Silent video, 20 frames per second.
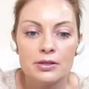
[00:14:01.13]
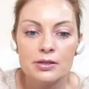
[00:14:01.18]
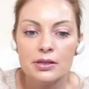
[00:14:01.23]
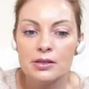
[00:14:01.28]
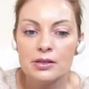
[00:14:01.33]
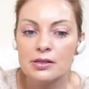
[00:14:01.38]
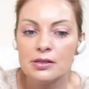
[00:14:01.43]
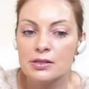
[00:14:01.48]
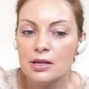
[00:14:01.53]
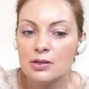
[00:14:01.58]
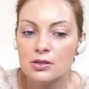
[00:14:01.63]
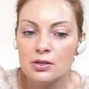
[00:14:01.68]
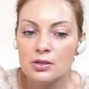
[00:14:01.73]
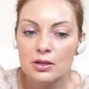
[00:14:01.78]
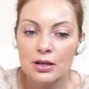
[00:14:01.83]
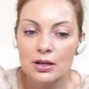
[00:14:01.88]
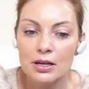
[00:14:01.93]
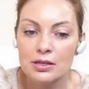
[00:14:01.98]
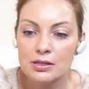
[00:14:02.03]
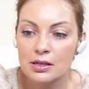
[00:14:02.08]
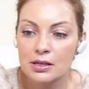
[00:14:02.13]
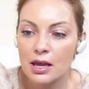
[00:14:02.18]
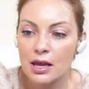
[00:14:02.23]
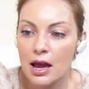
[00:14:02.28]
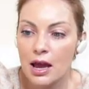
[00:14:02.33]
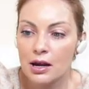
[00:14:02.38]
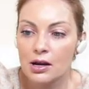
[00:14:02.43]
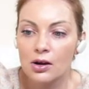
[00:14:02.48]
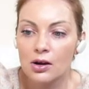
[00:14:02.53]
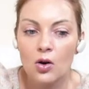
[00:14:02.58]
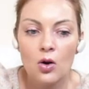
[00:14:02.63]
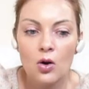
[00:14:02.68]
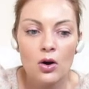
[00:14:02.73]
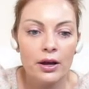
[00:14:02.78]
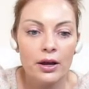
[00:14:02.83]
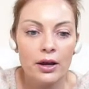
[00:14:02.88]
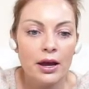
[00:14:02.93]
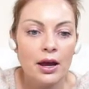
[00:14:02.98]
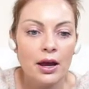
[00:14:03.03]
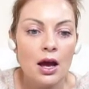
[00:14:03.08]
parts accessories
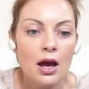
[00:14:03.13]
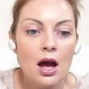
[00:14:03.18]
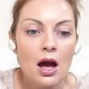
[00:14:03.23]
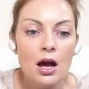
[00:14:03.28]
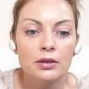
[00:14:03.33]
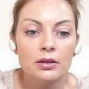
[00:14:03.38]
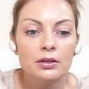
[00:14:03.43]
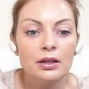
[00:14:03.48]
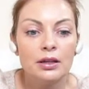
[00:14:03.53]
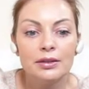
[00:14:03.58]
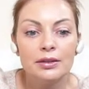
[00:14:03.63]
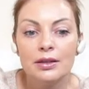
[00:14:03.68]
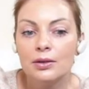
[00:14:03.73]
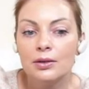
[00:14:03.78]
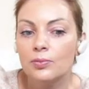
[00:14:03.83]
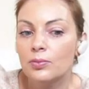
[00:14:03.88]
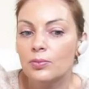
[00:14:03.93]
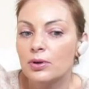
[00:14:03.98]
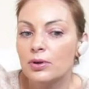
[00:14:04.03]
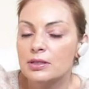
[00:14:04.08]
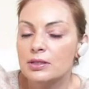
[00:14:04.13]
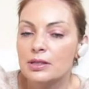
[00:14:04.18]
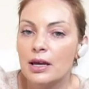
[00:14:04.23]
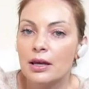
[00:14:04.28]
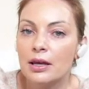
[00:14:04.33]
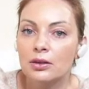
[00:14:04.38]
category, 13%